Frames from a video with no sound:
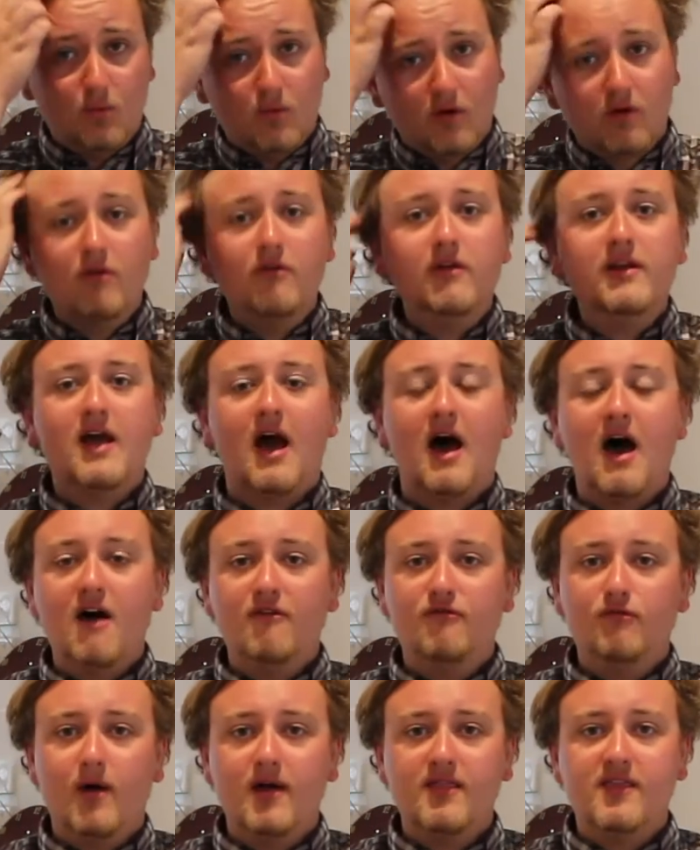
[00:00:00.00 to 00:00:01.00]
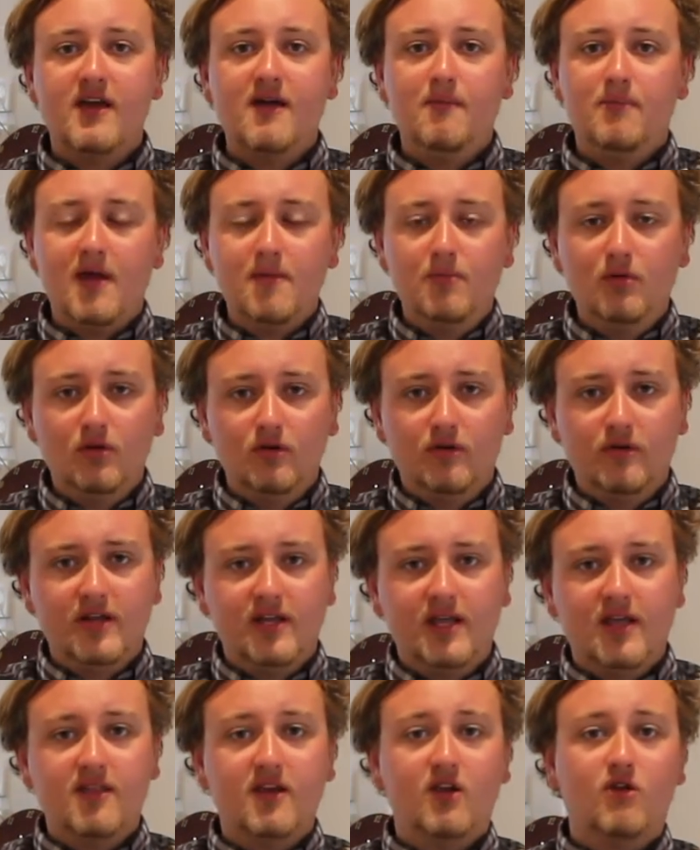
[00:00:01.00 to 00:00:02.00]
we're already halfway there. People already
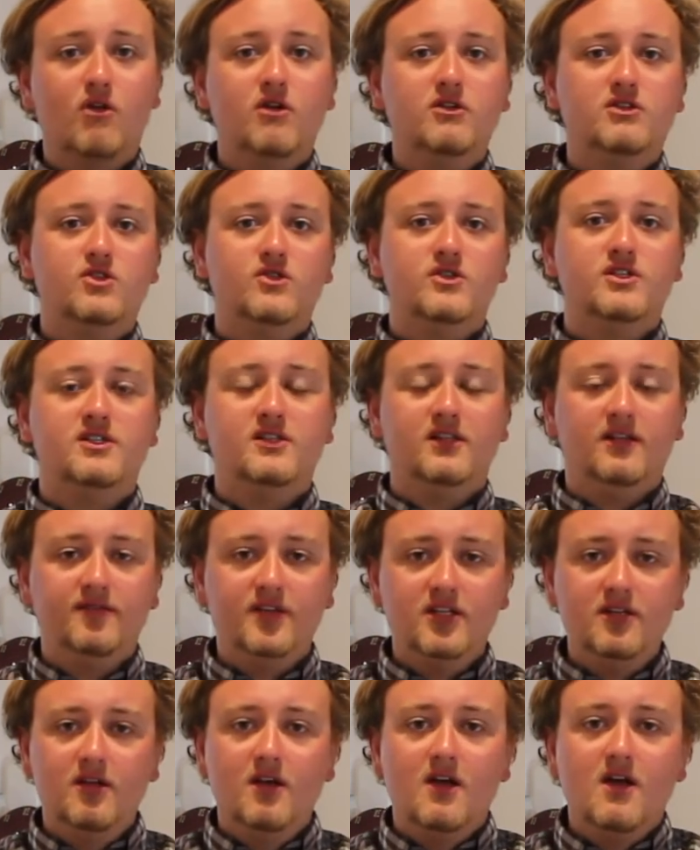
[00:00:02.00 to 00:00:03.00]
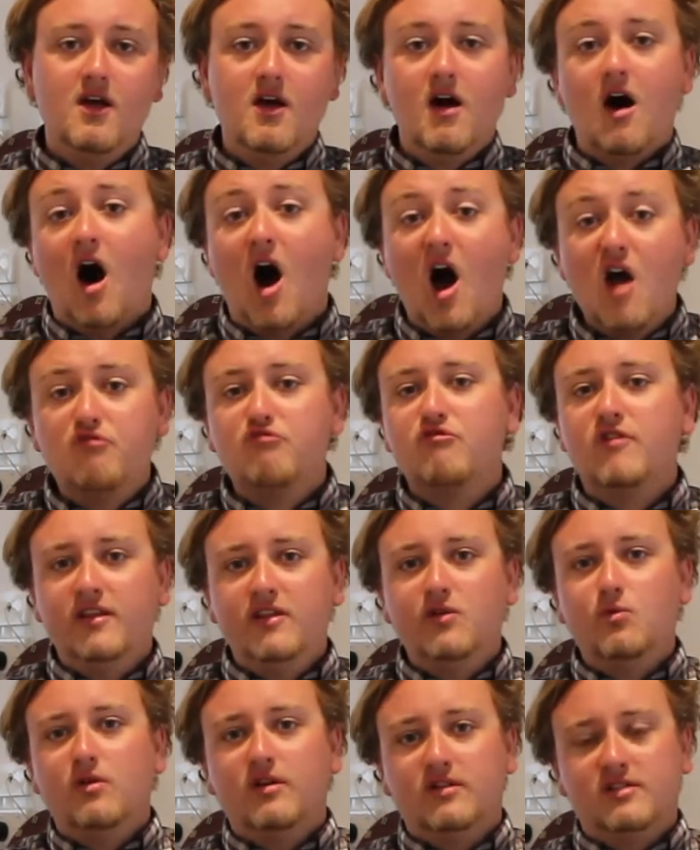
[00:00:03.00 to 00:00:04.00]
get their groceries delivered. I
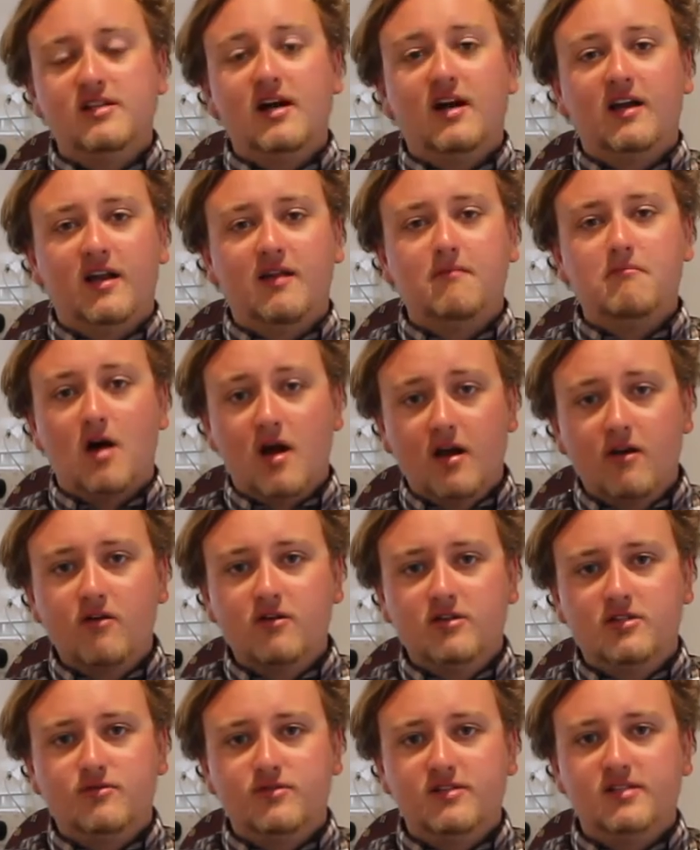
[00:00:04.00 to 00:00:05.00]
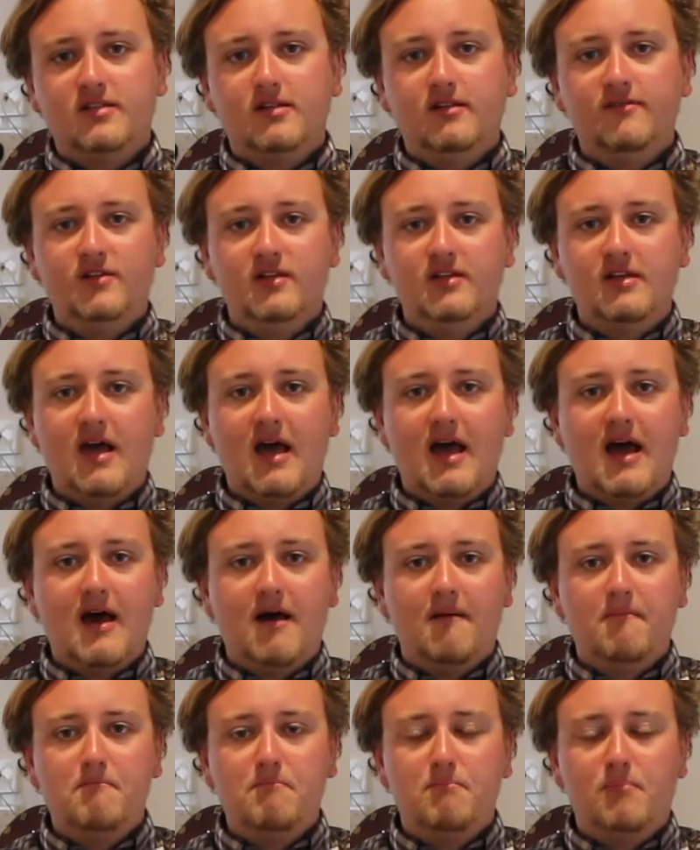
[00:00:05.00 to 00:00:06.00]
really want to start getting my groceries delivered,
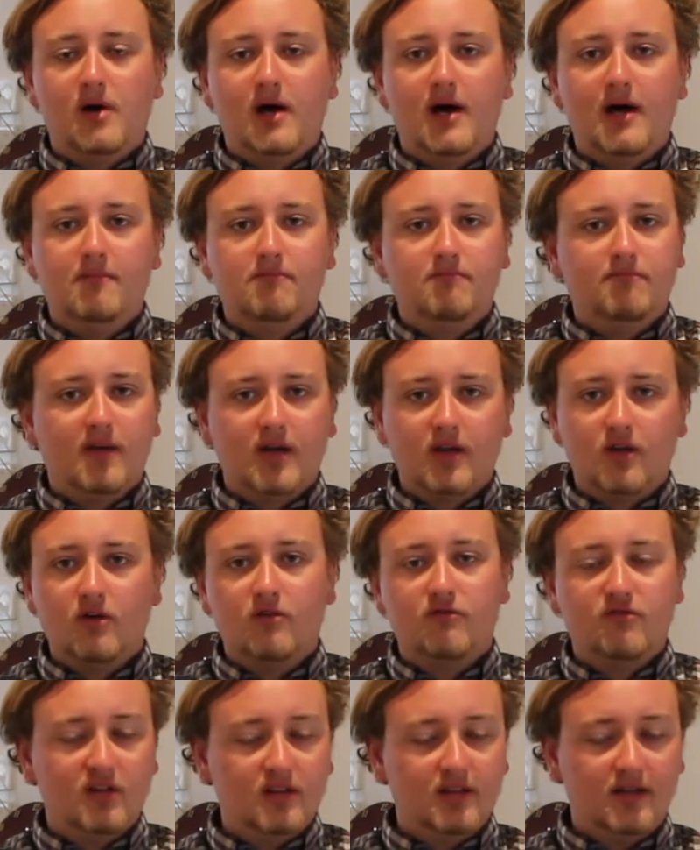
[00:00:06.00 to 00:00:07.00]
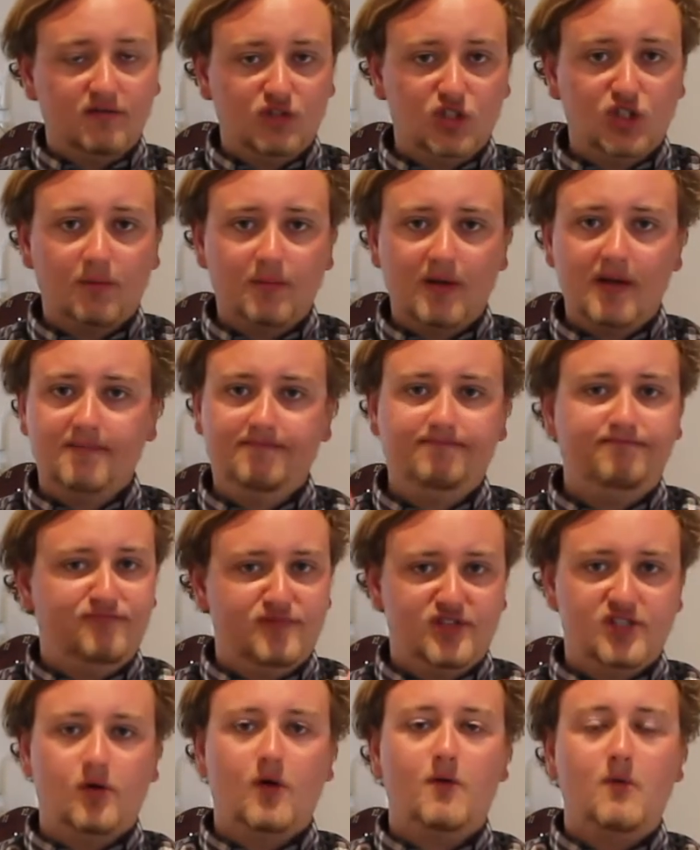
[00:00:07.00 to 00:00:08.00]
but my girlfriend loves shopping,
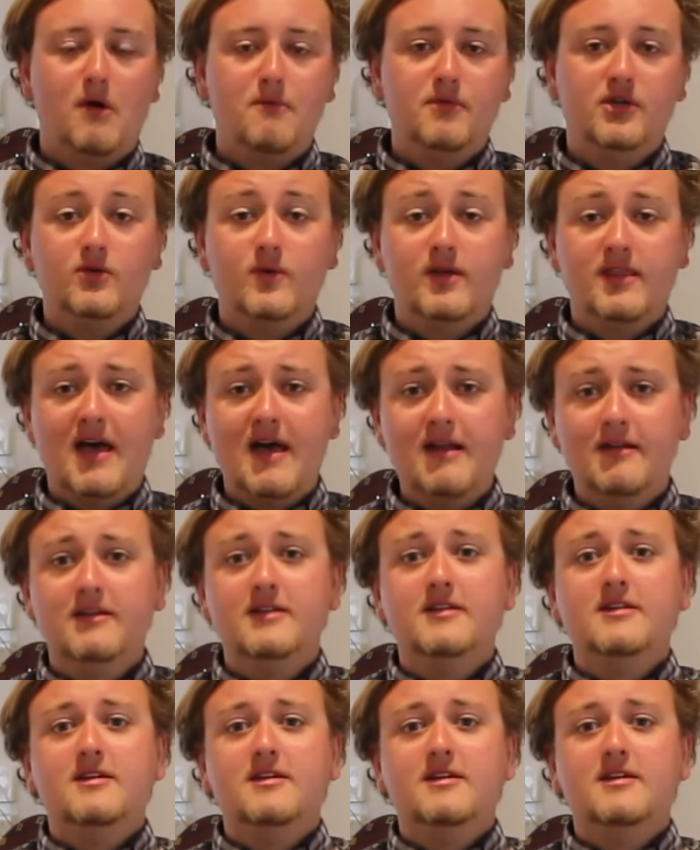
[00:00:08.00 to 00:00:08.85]
so we won't be doing that.